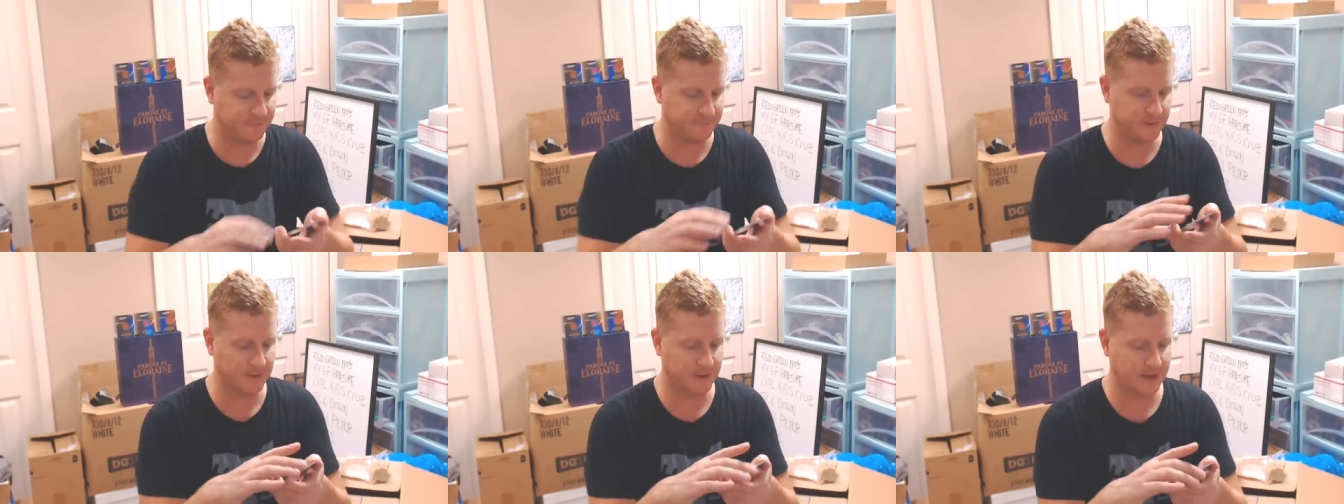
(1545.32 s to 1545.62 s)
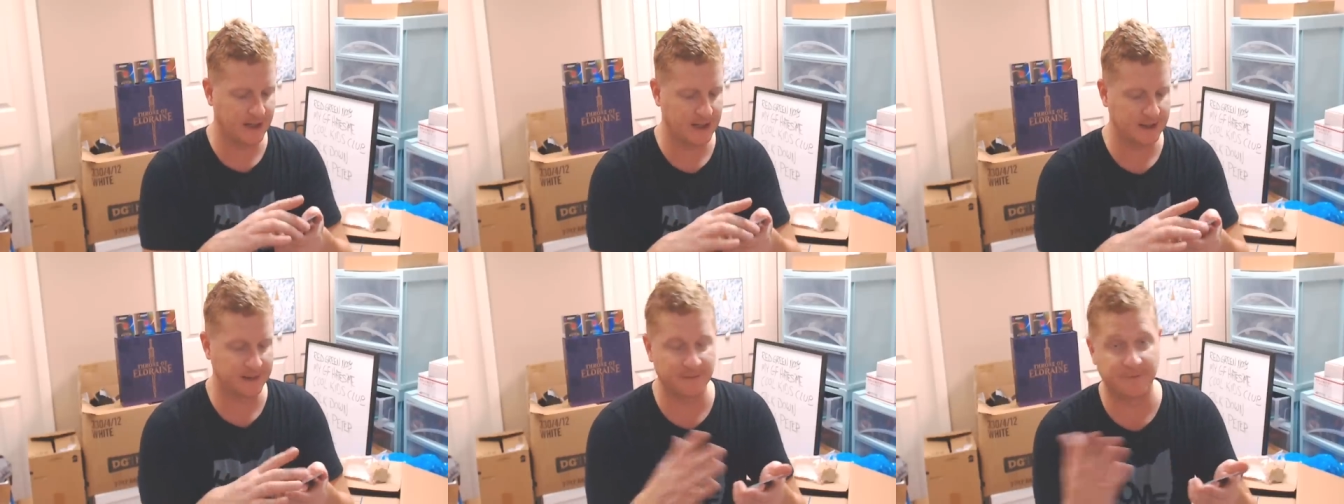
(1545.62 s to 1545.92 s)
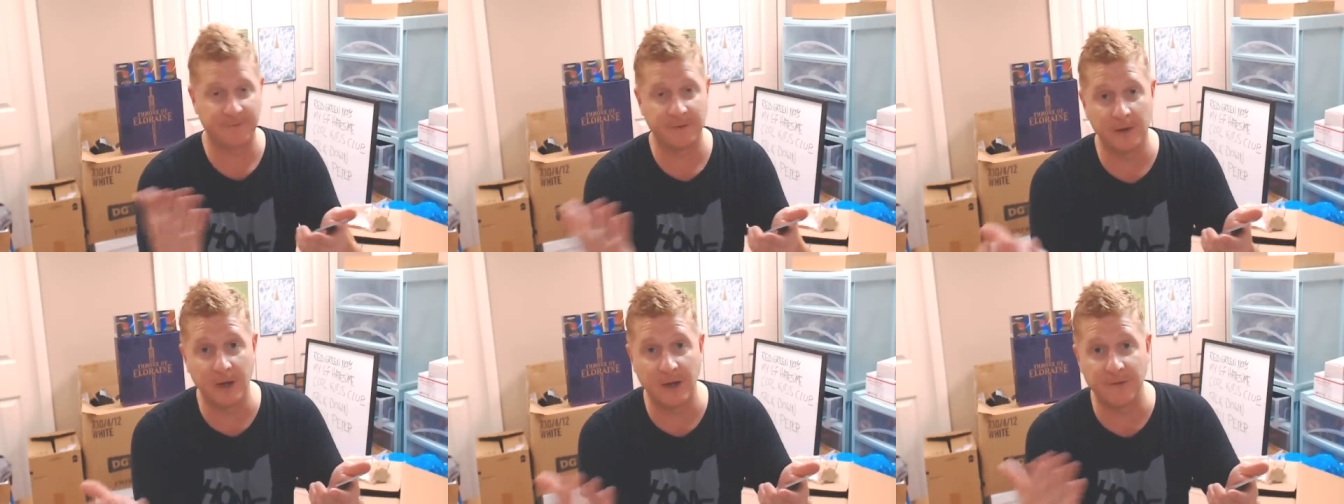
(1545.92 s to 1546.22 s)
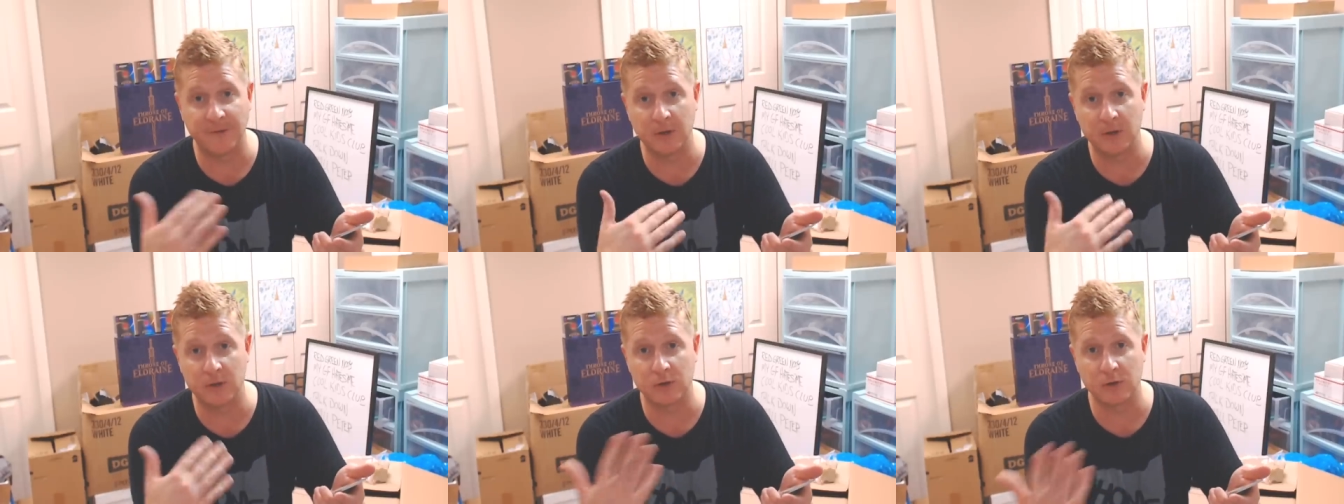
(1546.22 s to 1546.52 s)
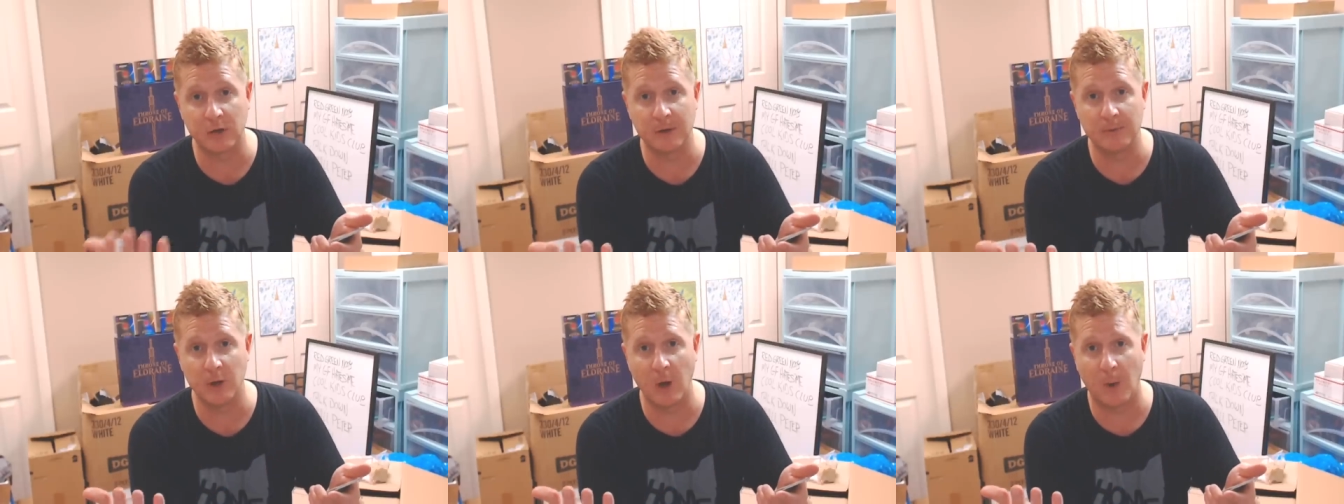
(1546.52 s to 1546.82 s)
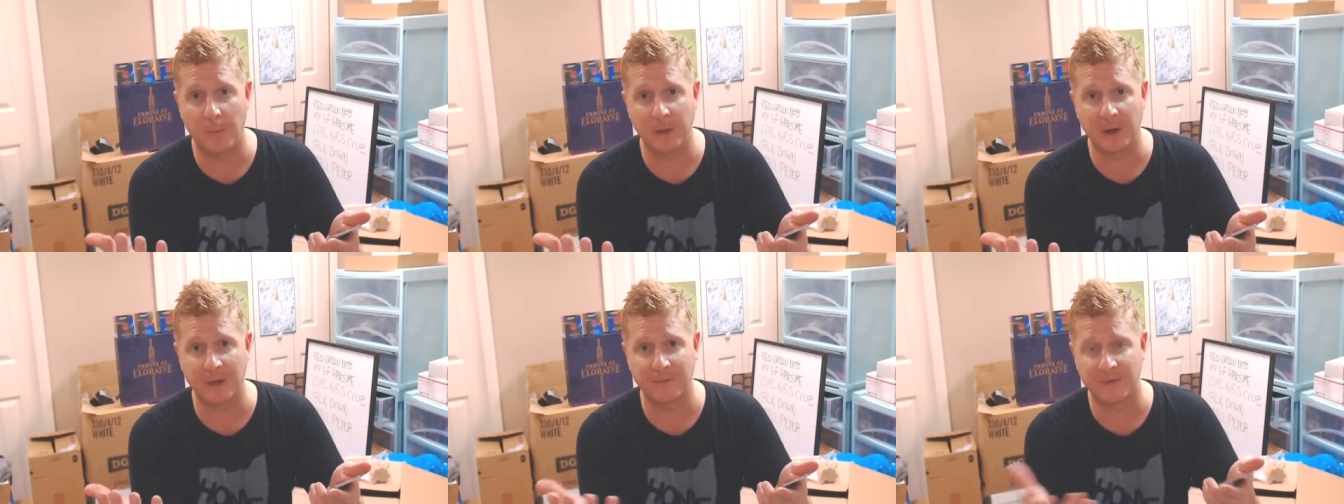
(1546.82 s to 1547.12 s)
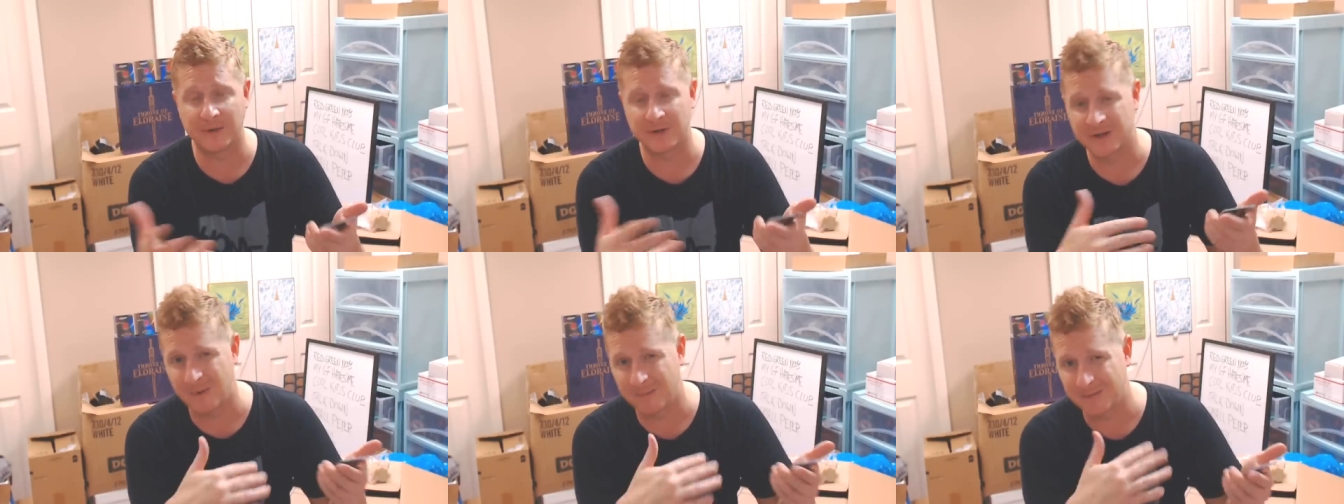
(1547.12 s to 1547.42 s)
for you guys. If you, if you enjoy me opening
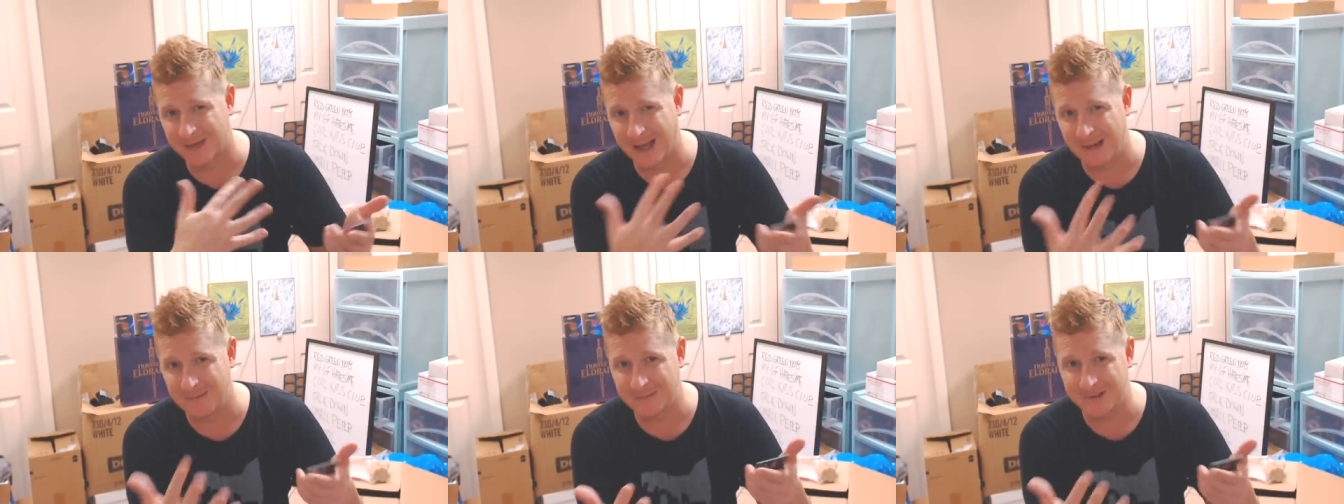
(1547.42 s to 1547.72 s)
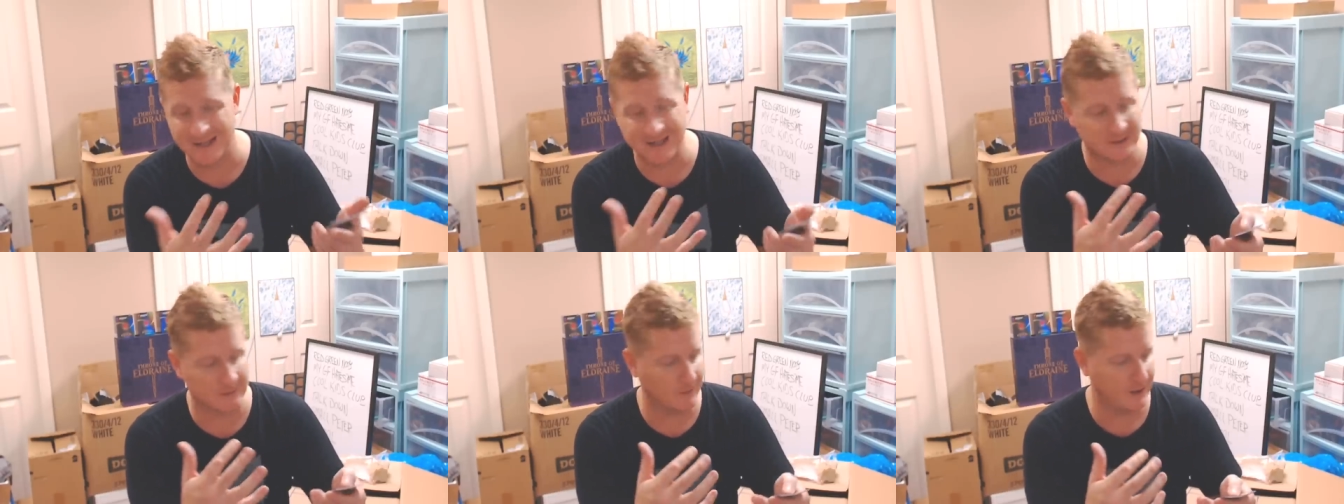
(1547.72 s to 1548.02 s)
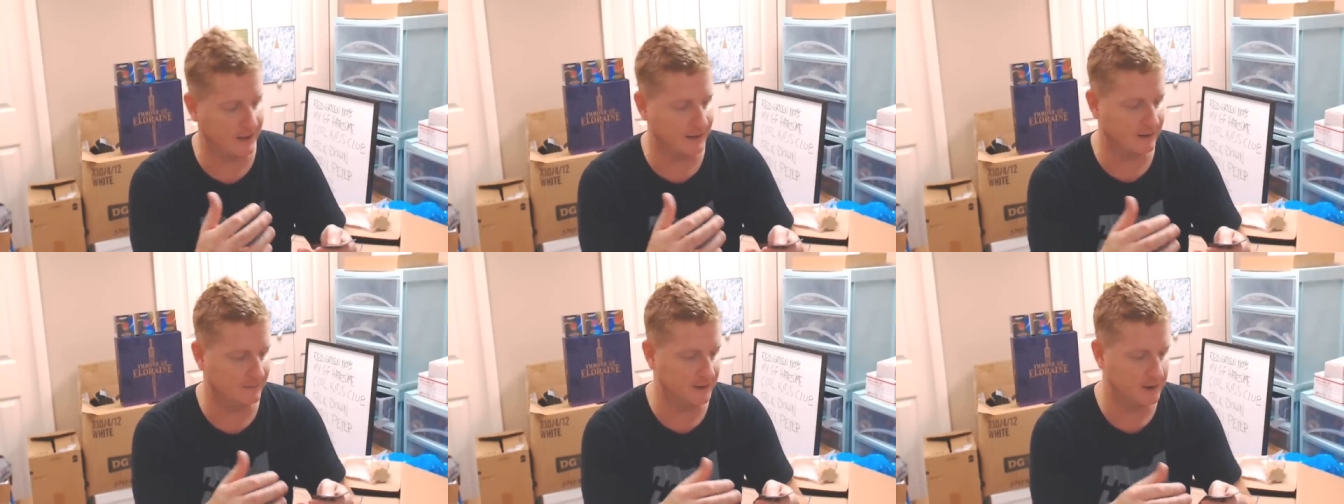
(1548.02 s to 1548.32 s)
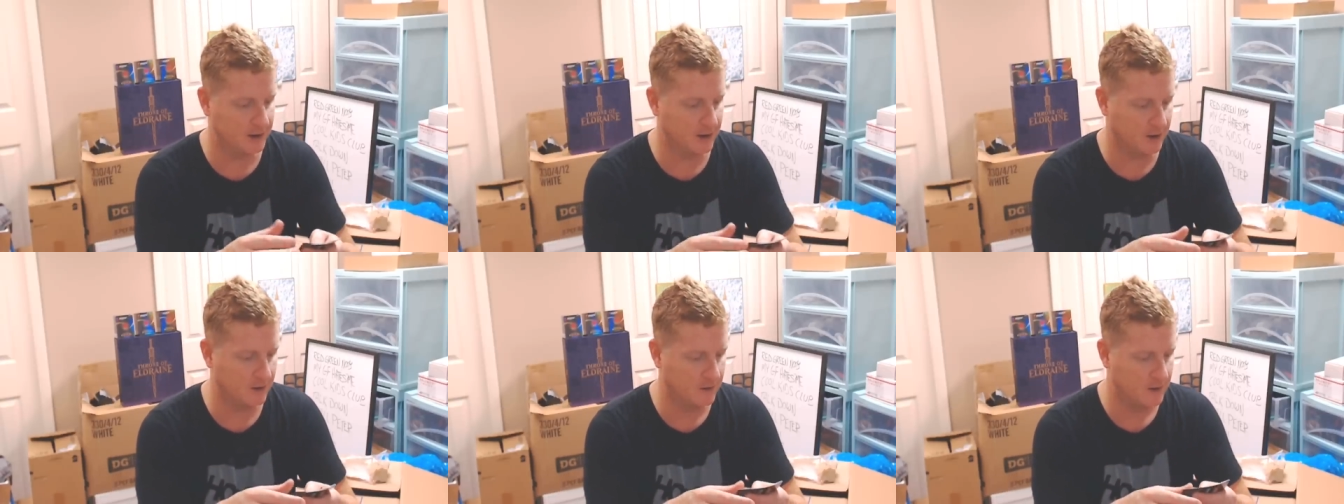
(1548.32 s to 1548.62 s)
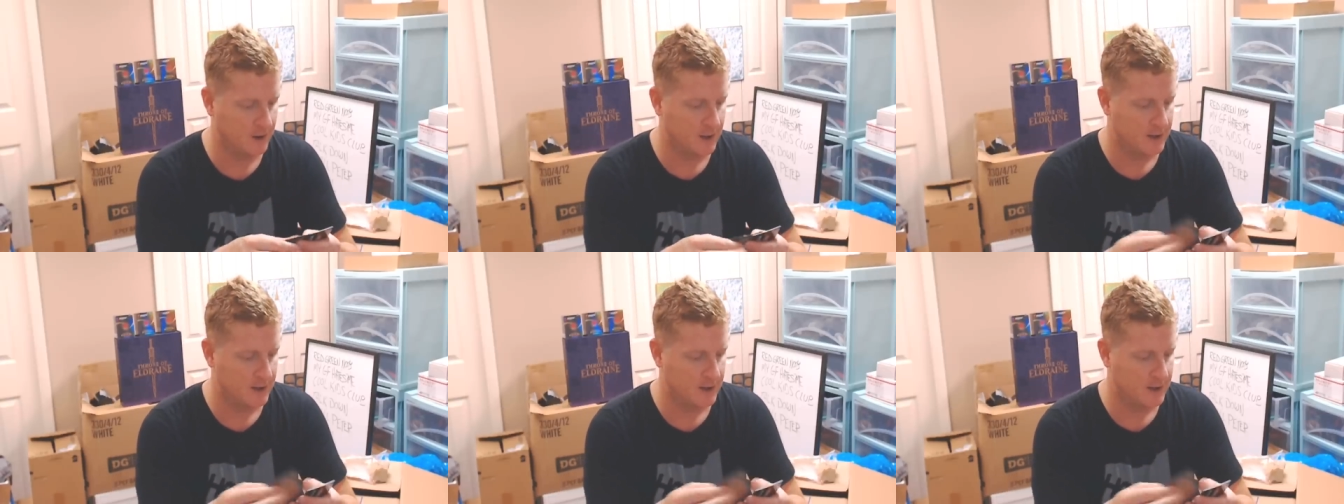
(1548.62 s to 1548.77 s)
sometimes this way, let me know.